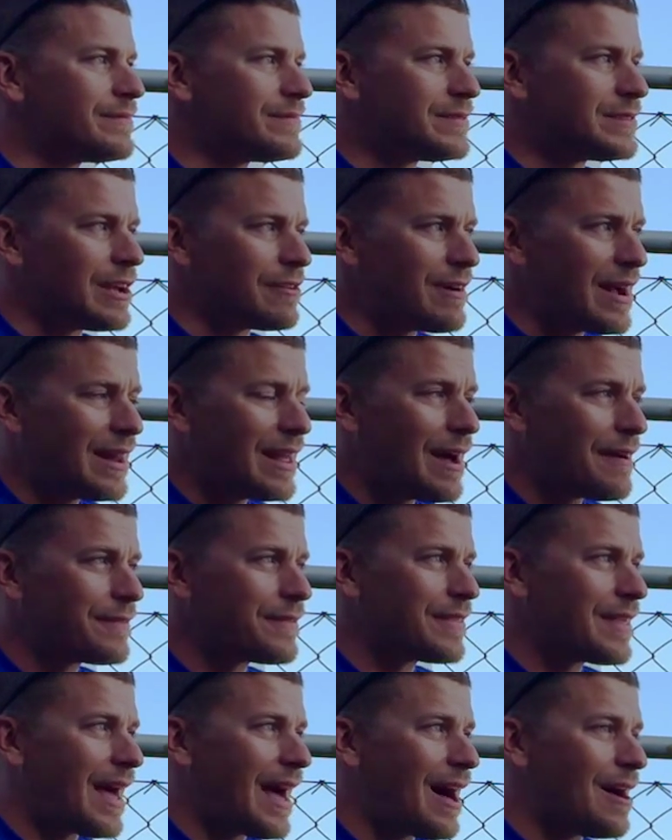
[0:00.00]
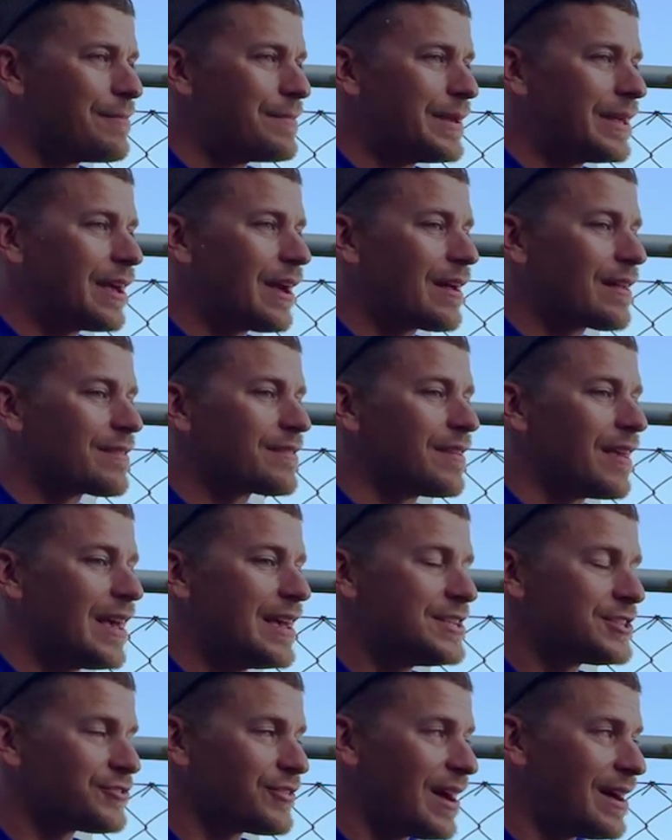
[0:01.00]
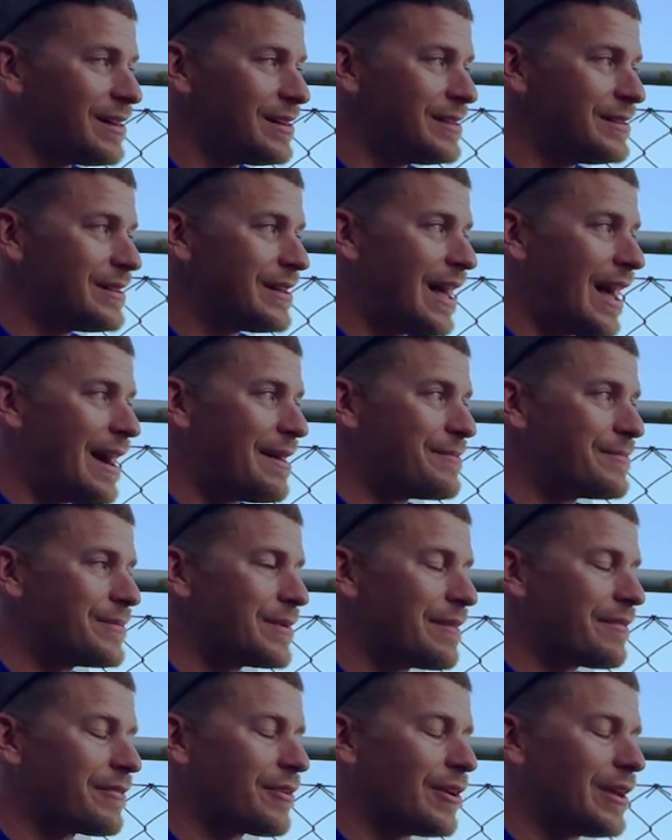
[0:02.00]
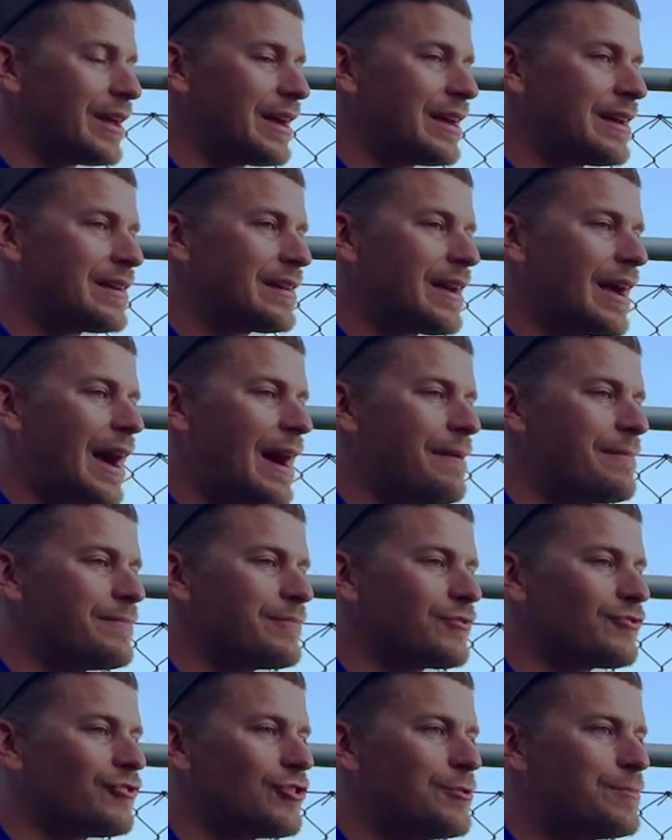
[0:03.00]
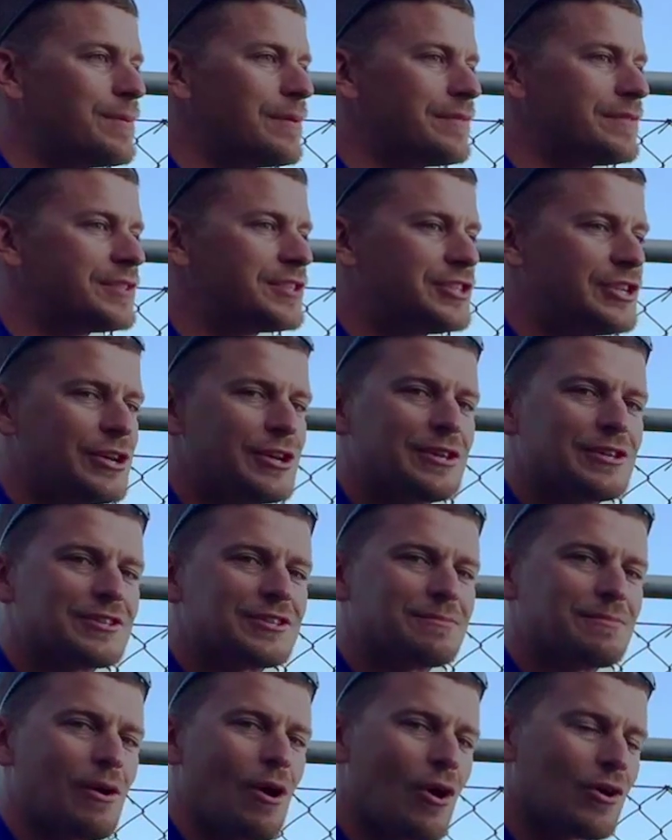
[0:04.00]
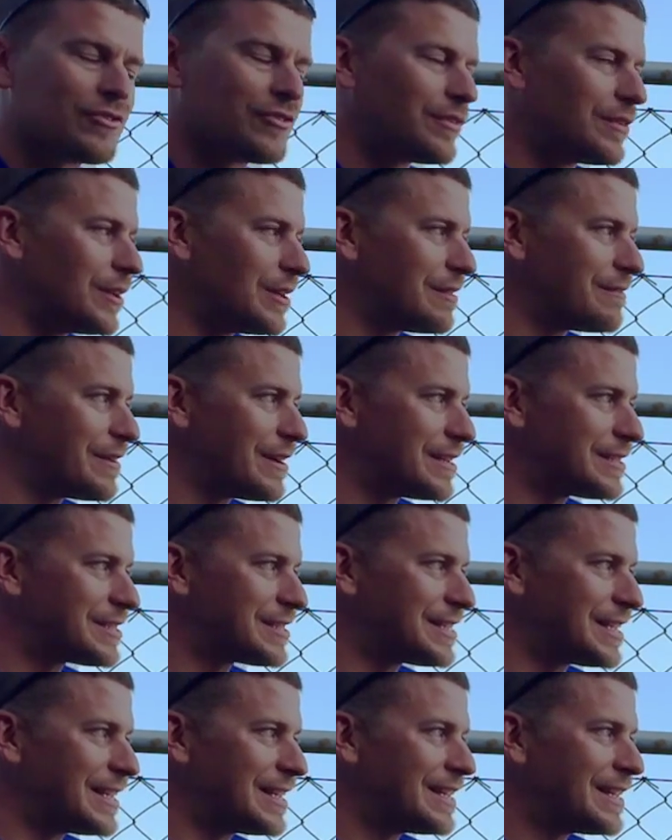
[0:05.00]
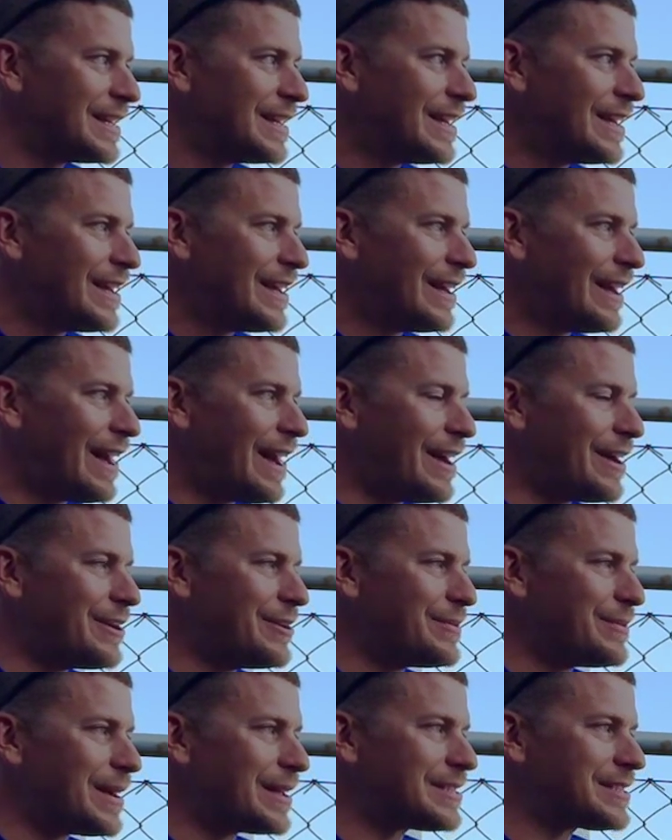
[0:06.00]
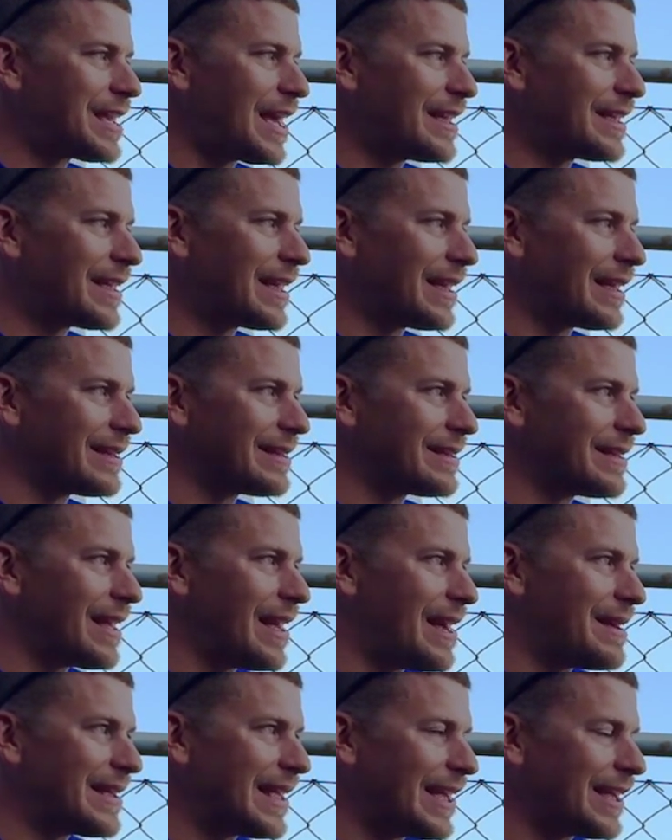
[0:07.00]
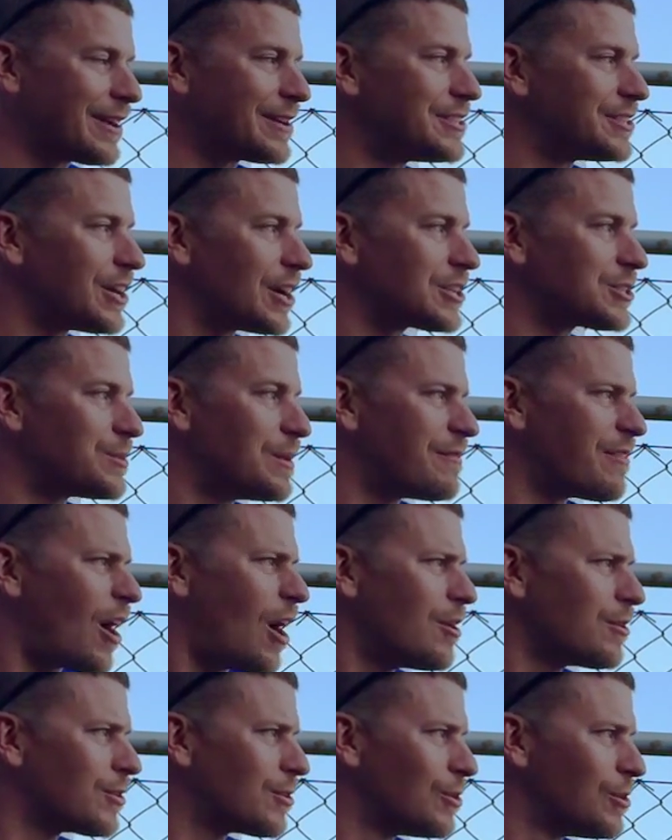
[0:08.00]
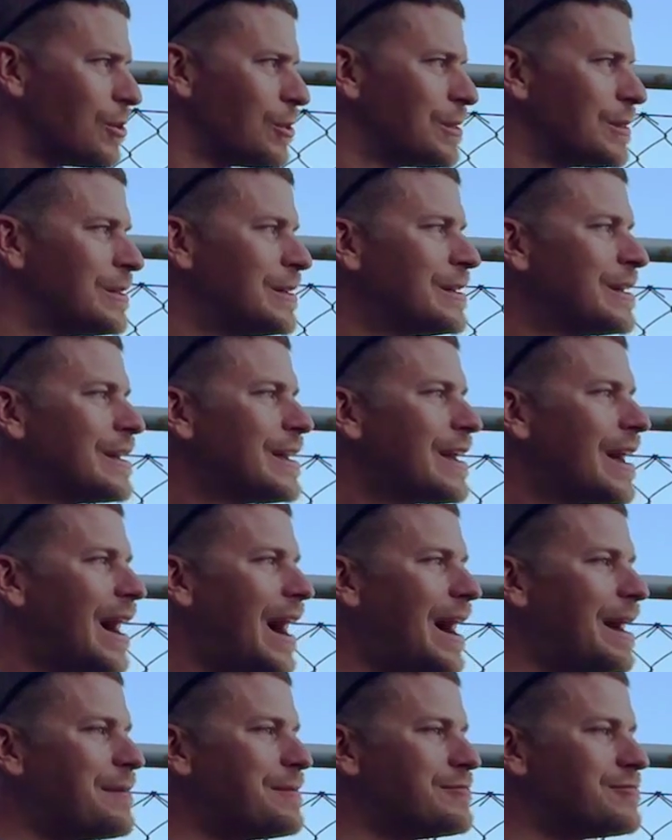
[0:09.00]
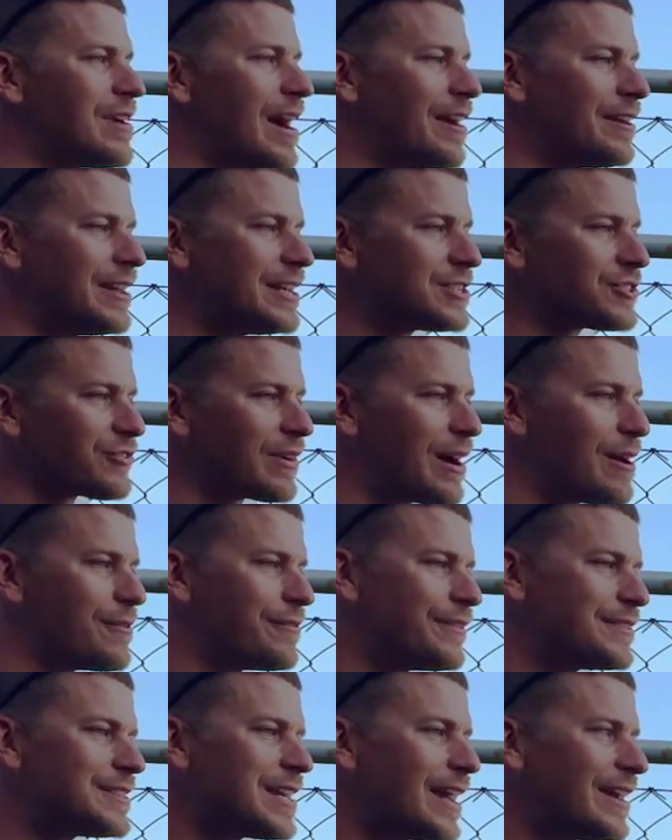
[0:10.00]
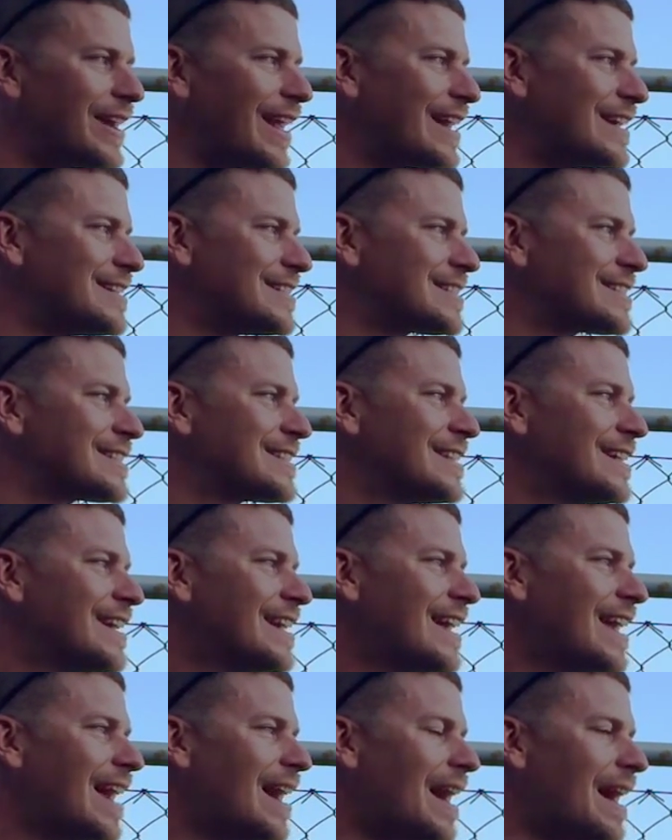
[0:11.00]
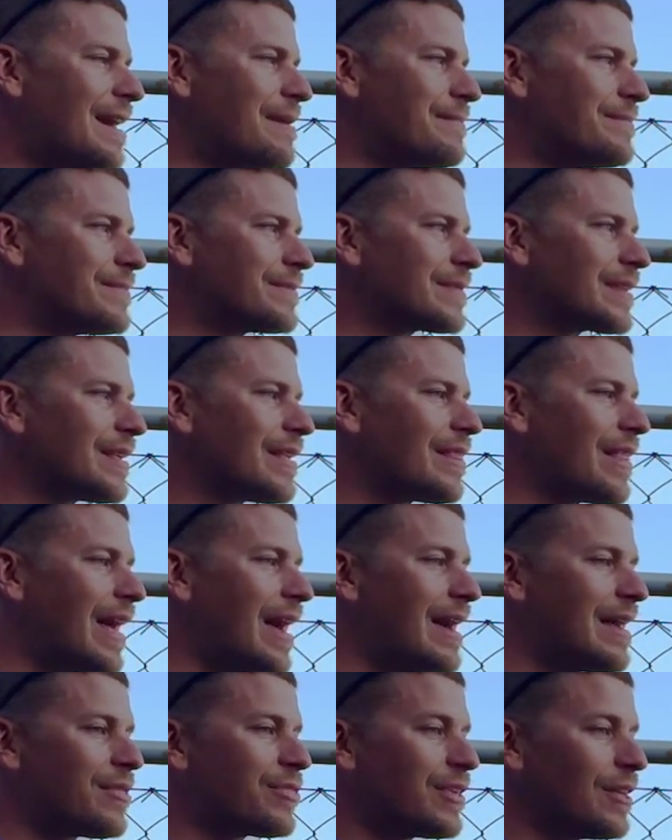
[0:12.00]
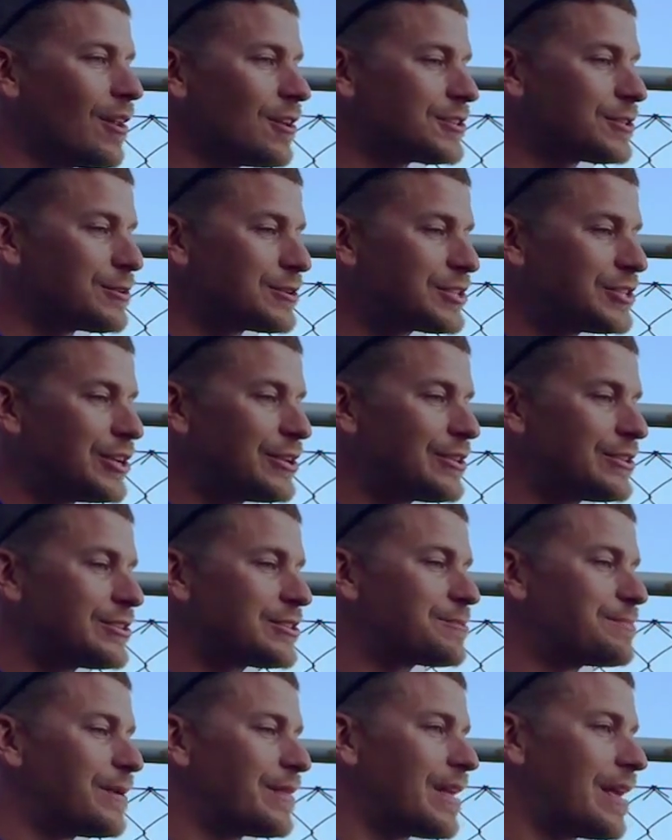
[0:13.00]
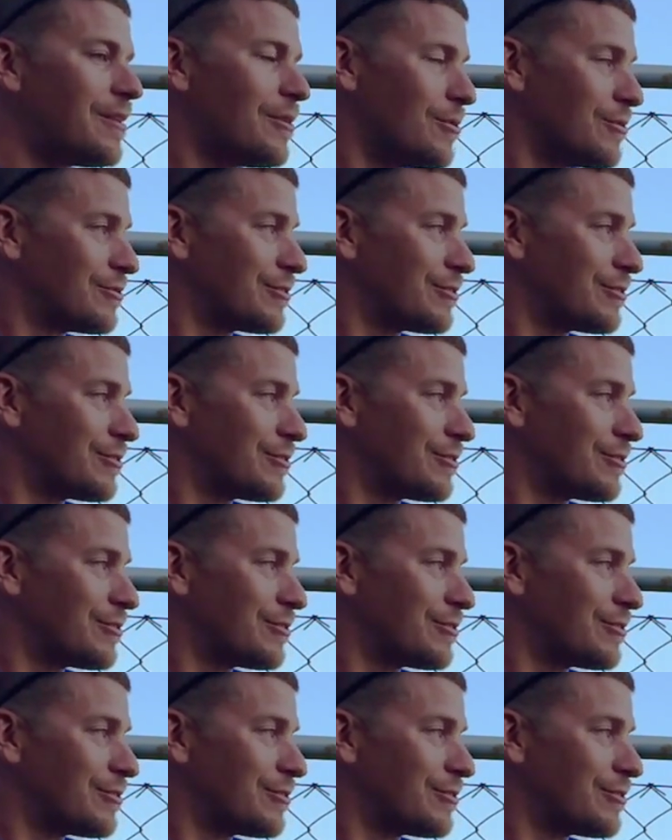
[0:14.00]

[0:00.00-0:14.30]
Directly after that, I'll be going to Israel. We've got a group of students from Oxford University who we're taking in conjunction with Oak Hall around Israel for 10 days. They're theological students, but they're not all